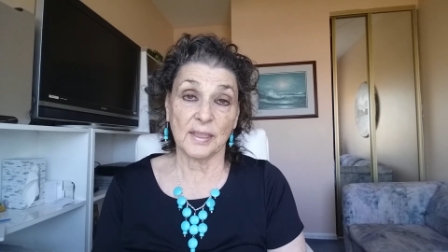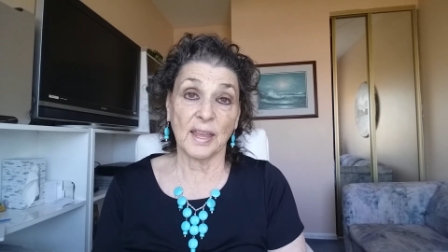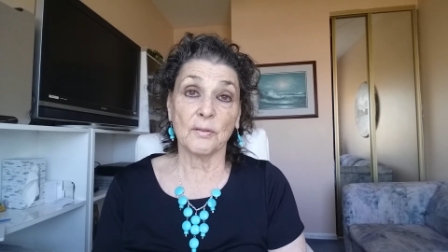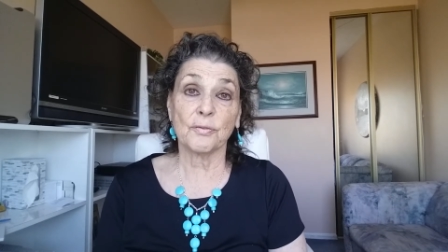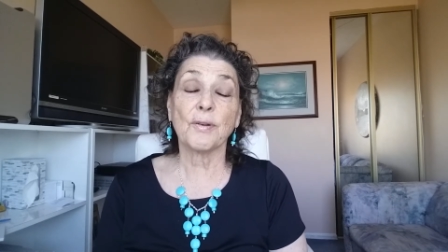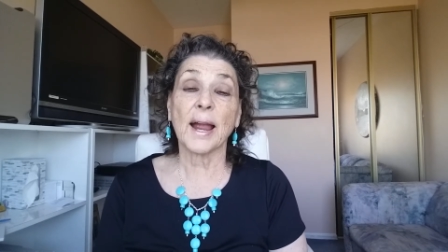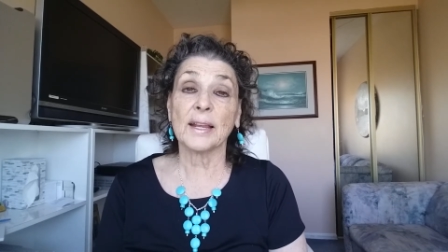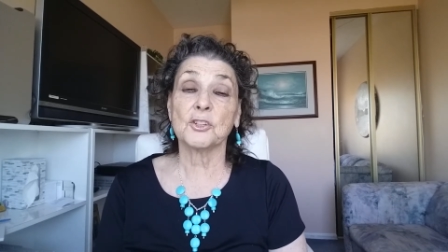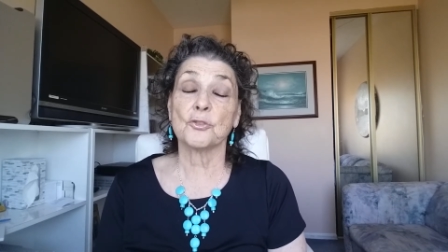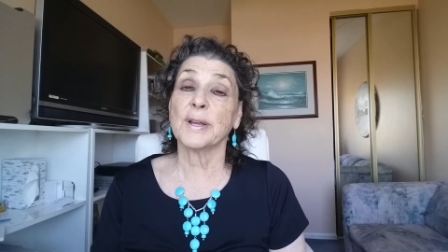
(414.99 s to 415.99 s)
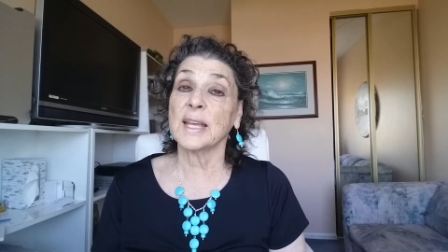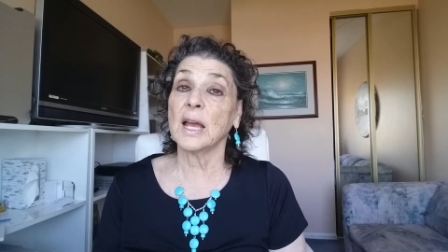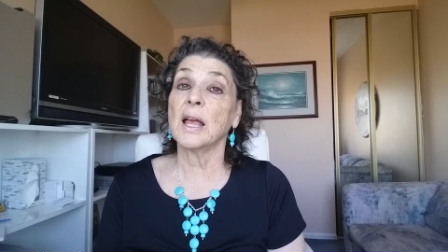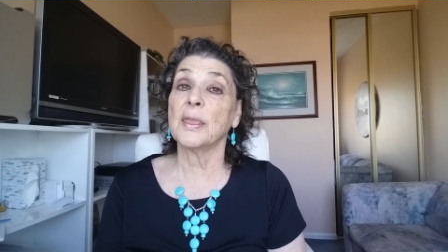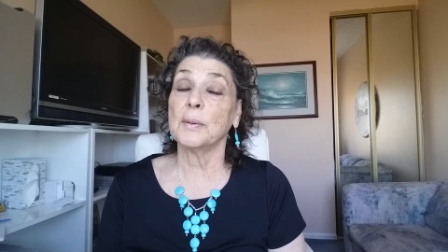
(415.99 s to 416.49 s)
They're
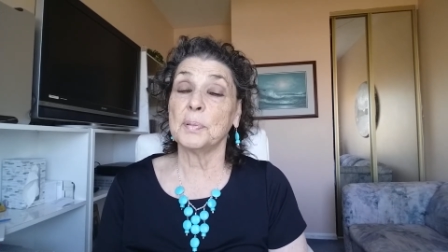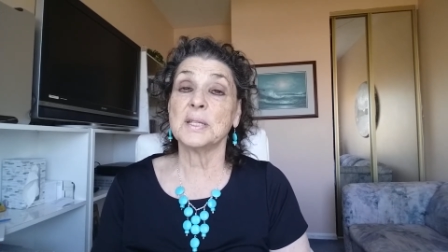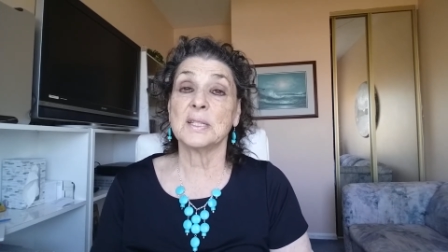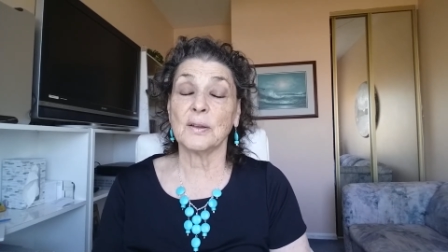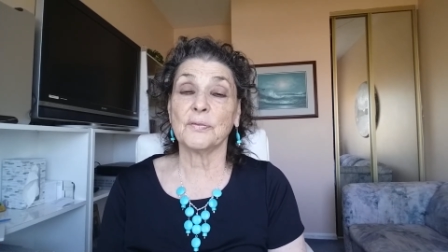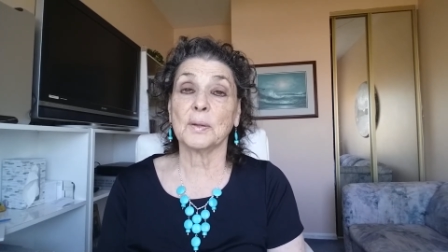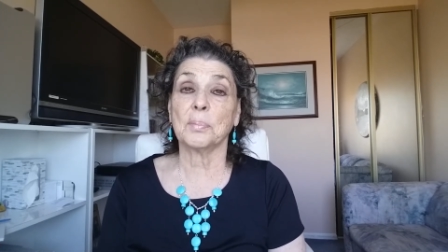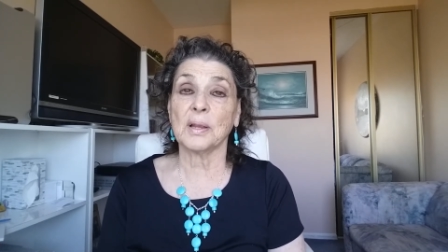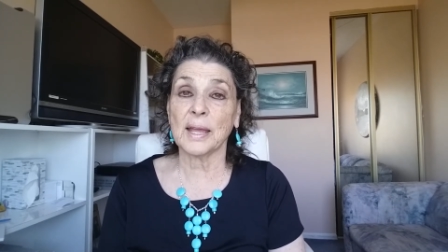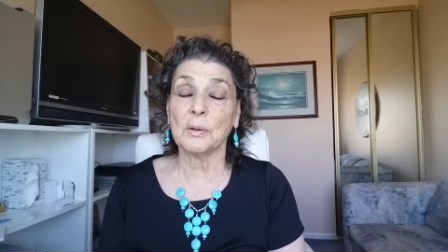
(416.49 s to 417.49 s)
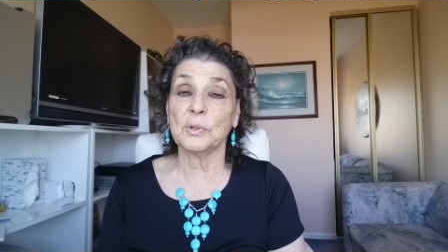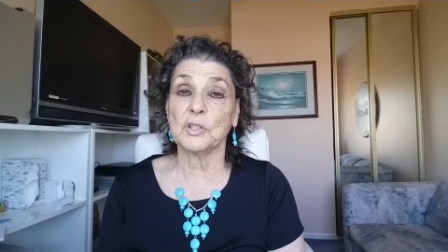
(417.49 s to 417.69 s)
fracturing the Pacific plate,